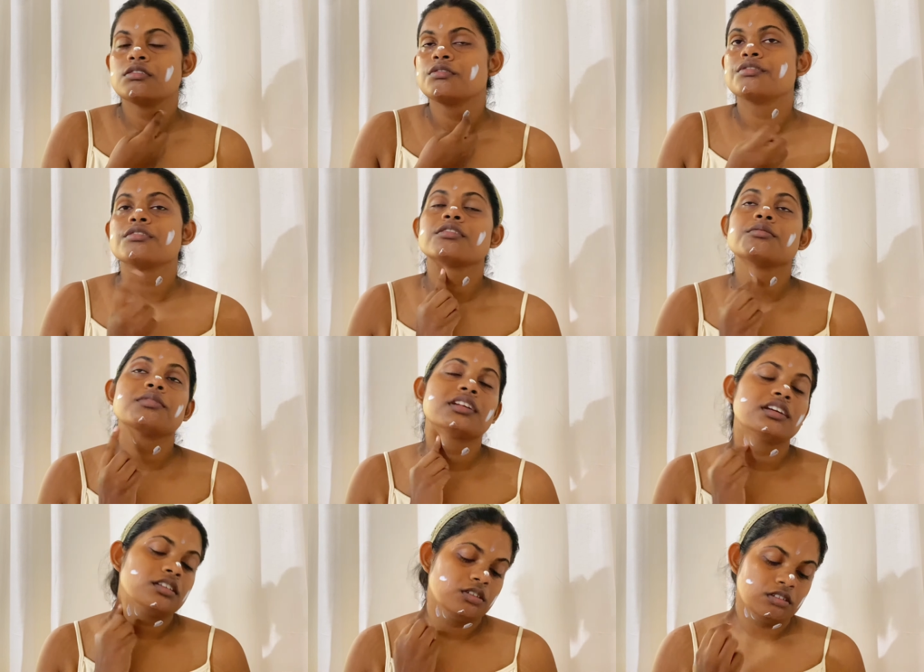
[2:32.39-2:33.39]
From
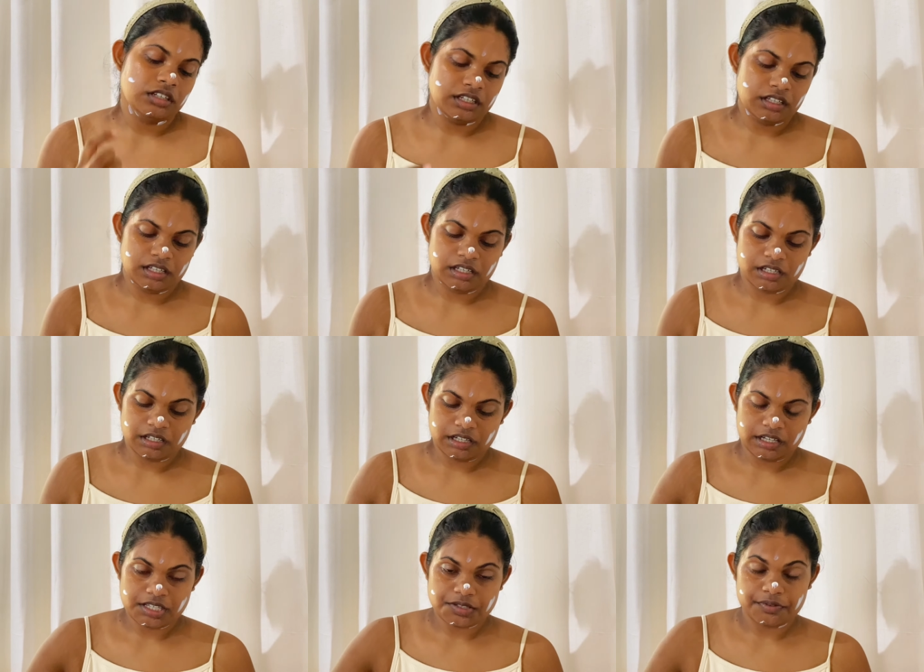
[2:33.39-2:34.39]
in your neck area
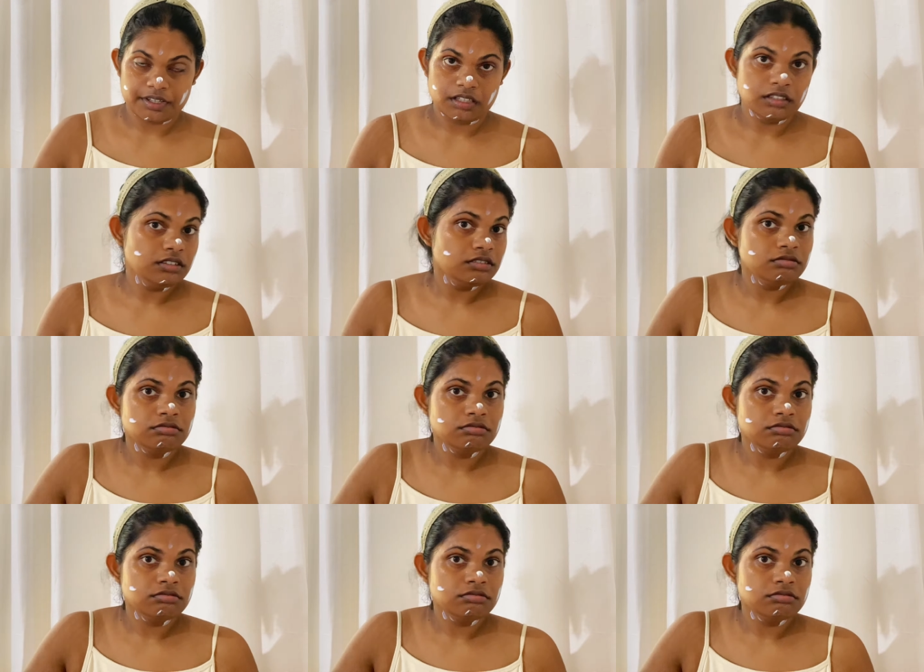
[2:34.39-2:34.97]
as well.